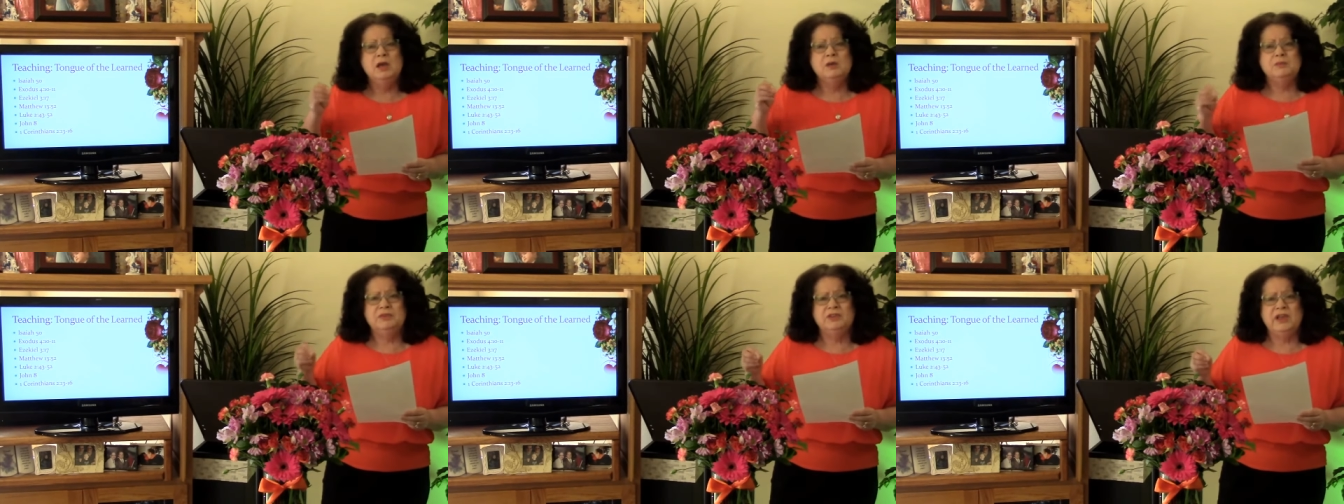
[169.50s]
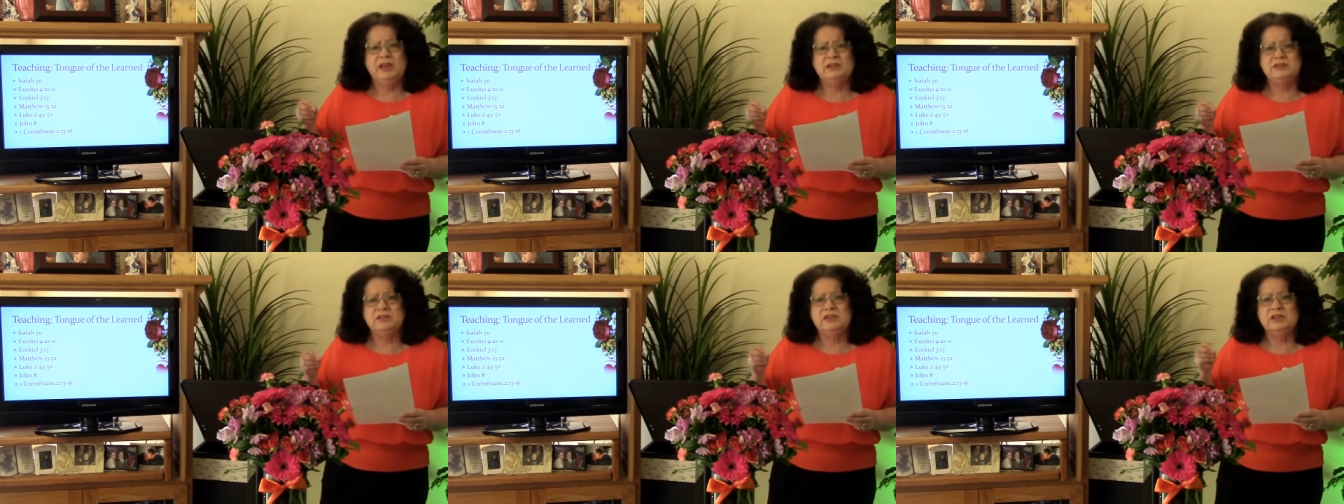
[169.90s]

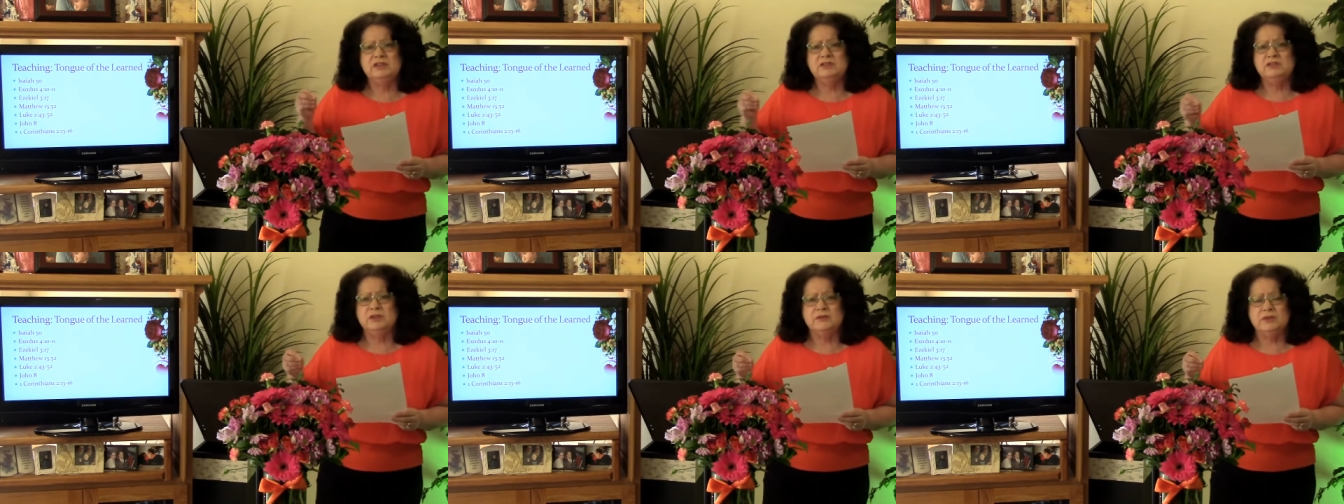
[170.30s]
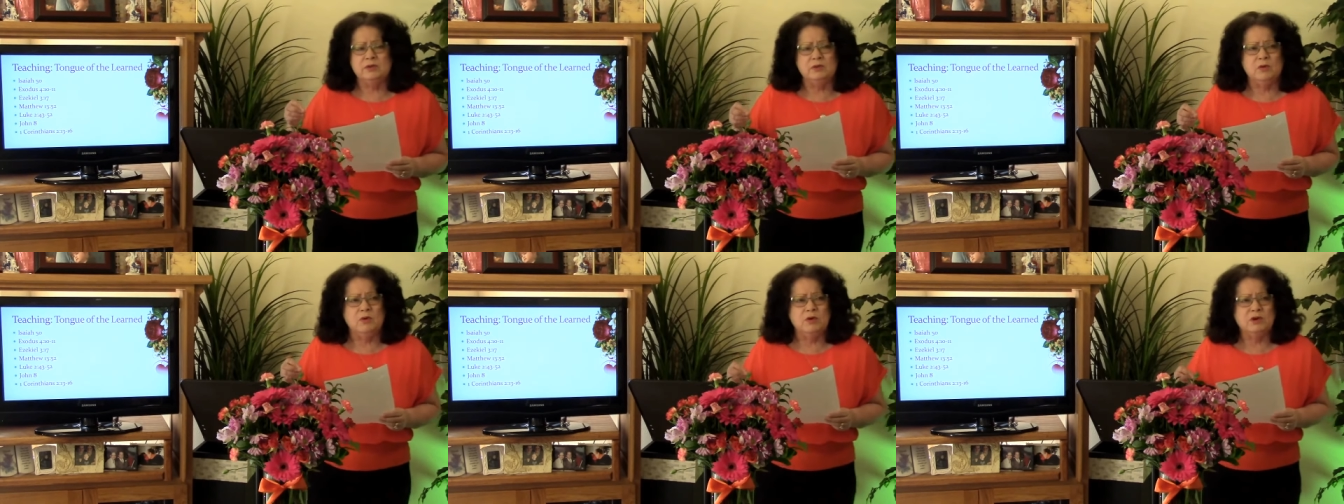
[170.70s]
Blessings of the
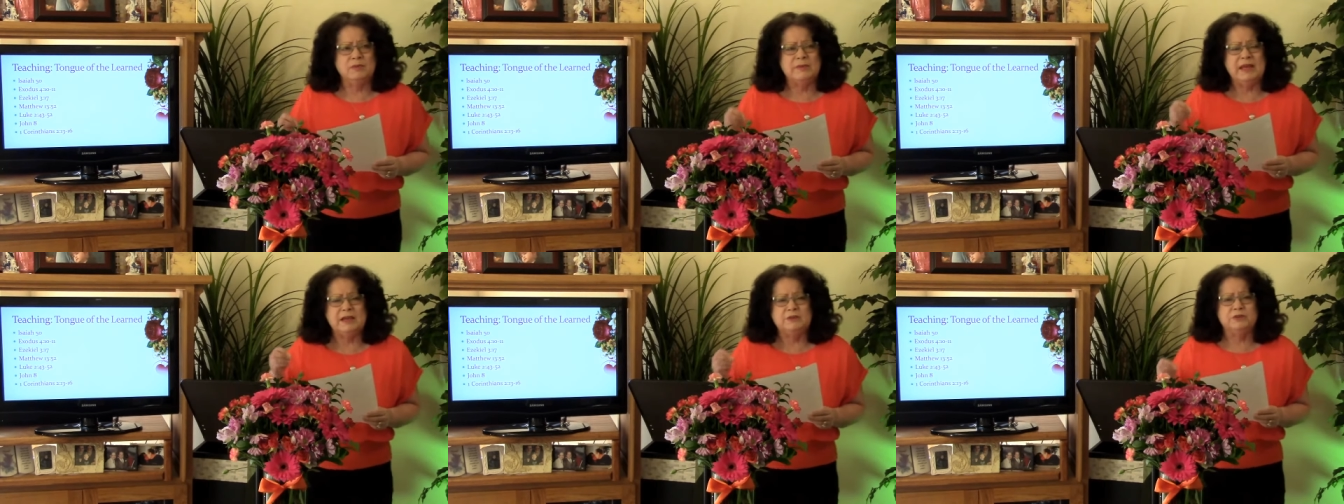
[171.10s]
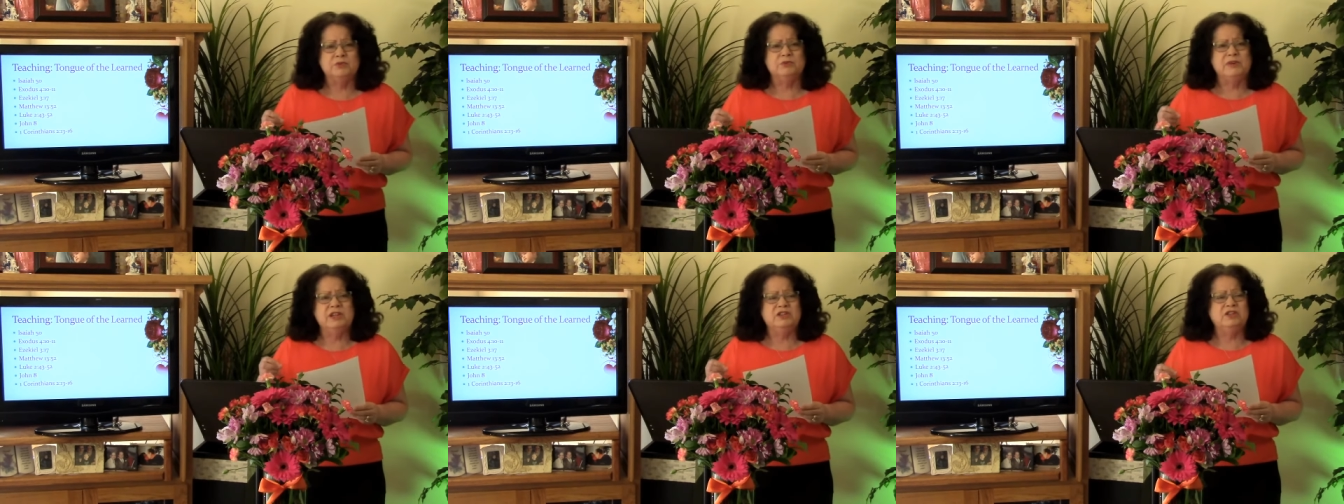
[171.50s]
Lord make us
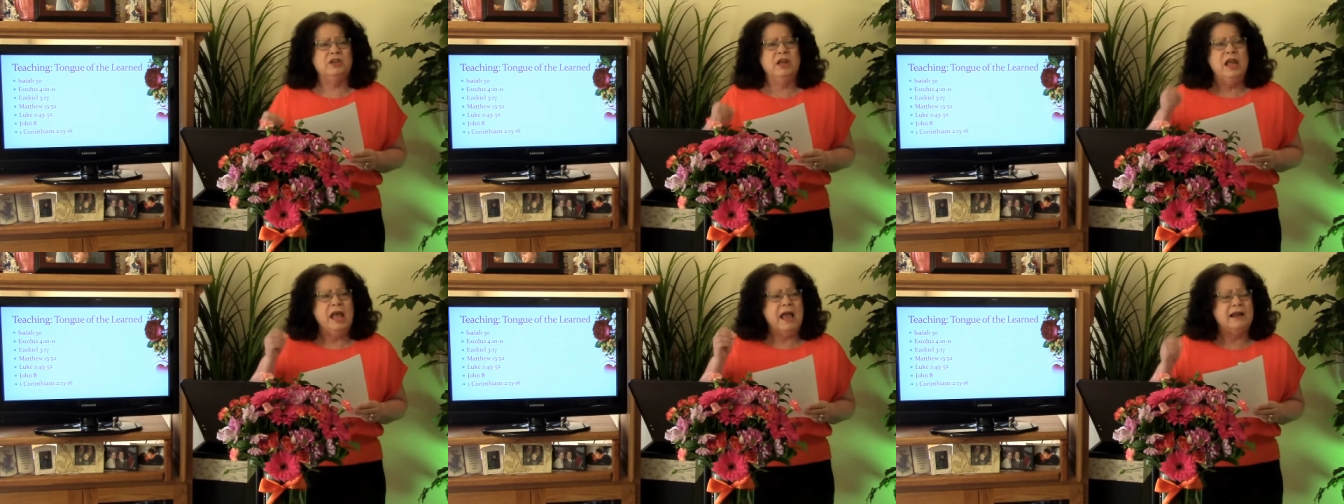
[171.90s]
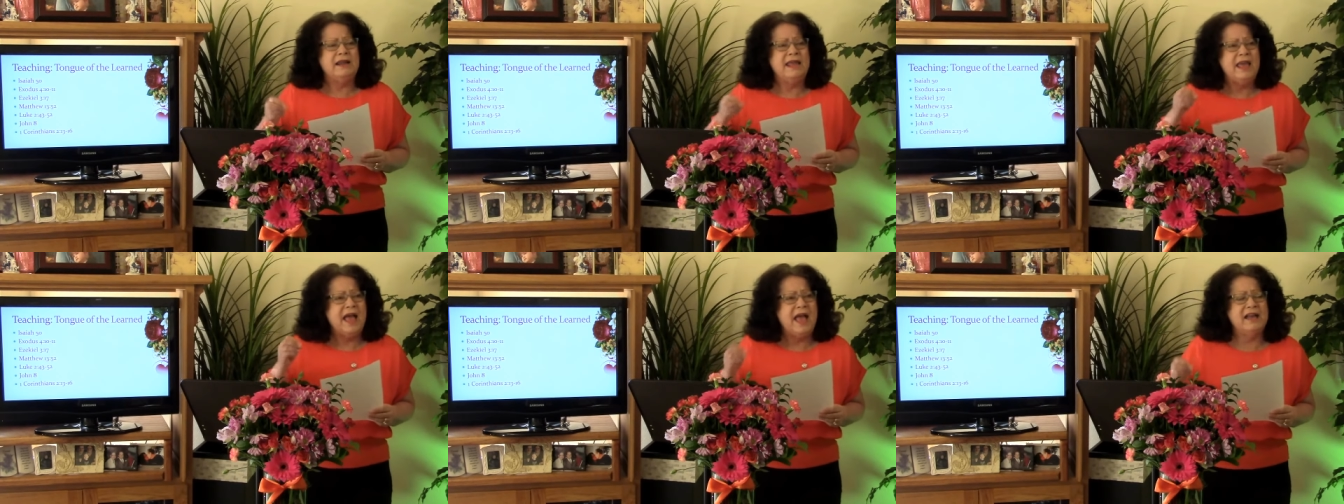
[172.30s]
rich, and
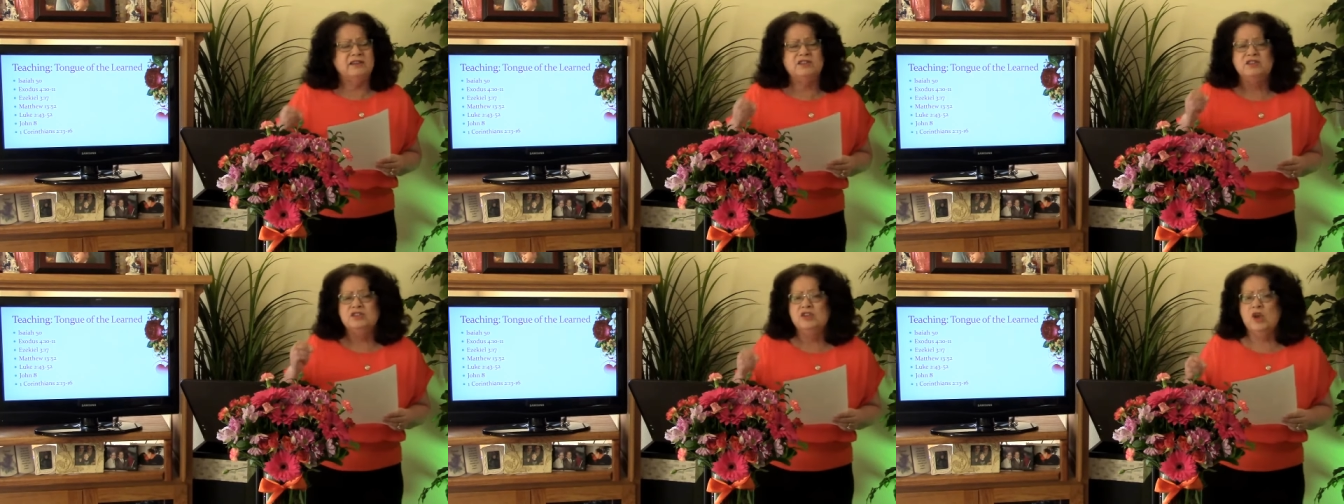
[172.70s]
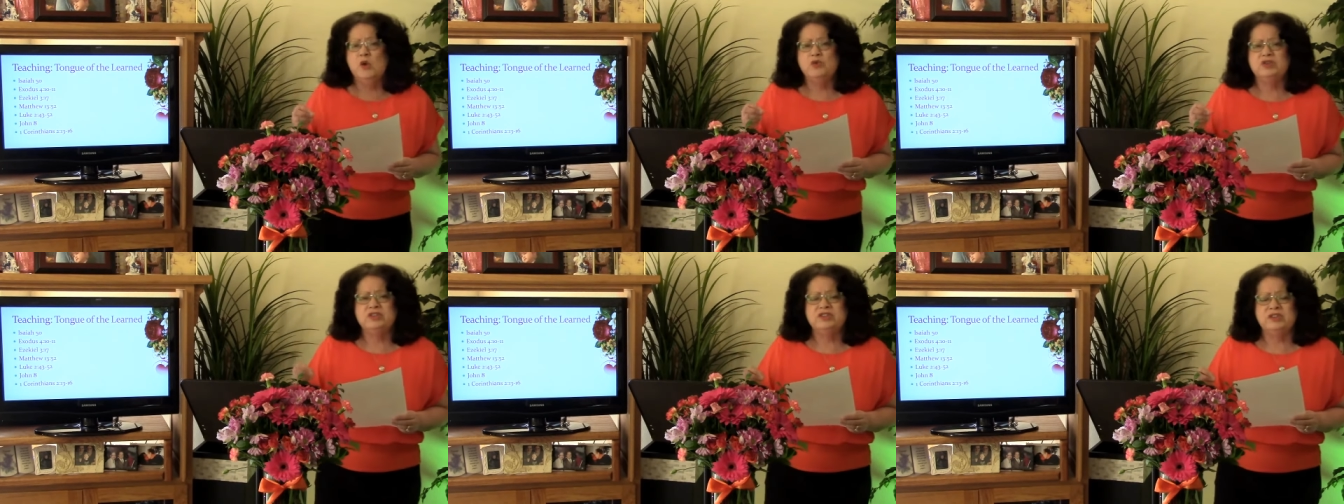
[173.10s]
He adds
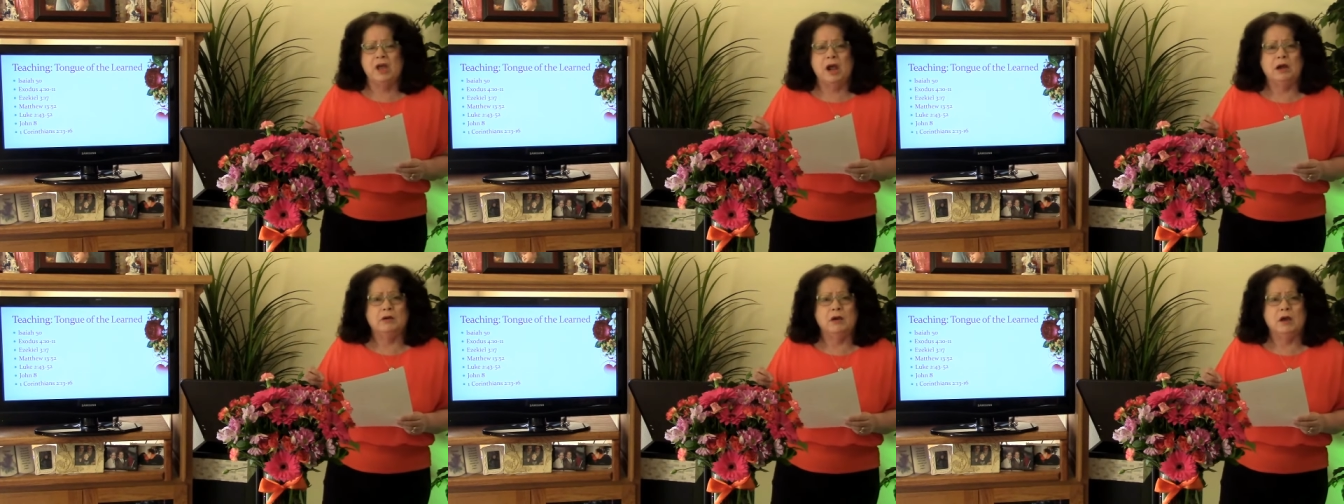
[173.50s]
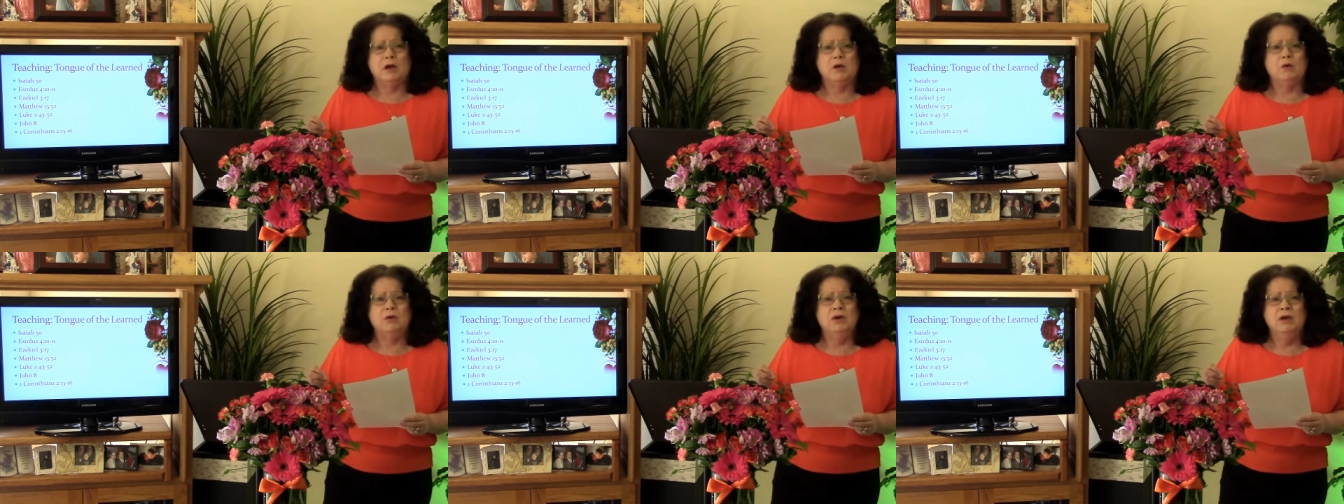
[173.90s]
no
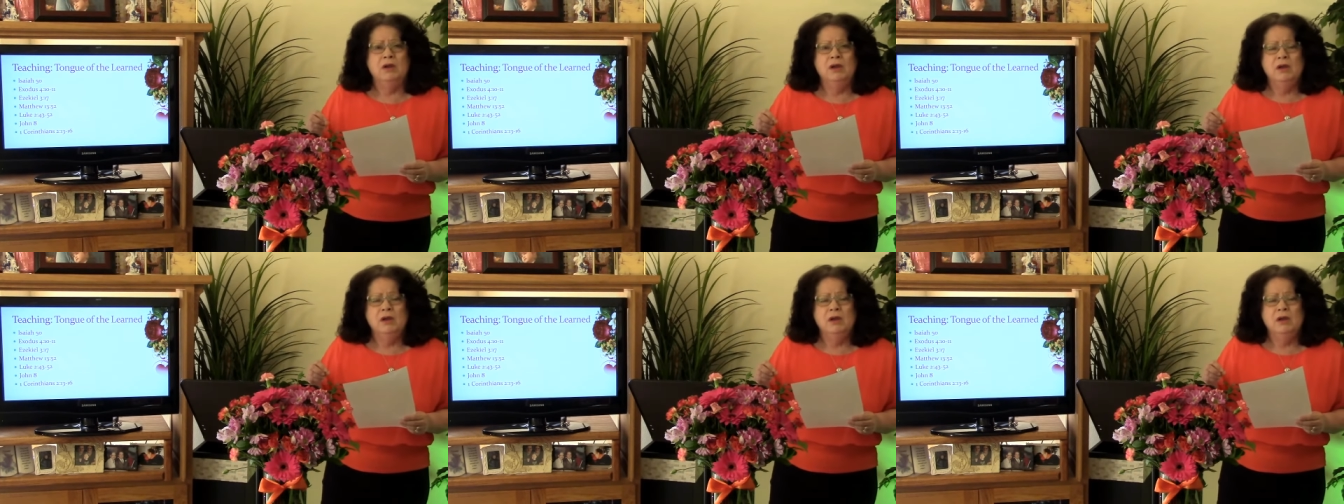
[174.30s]
sorrow.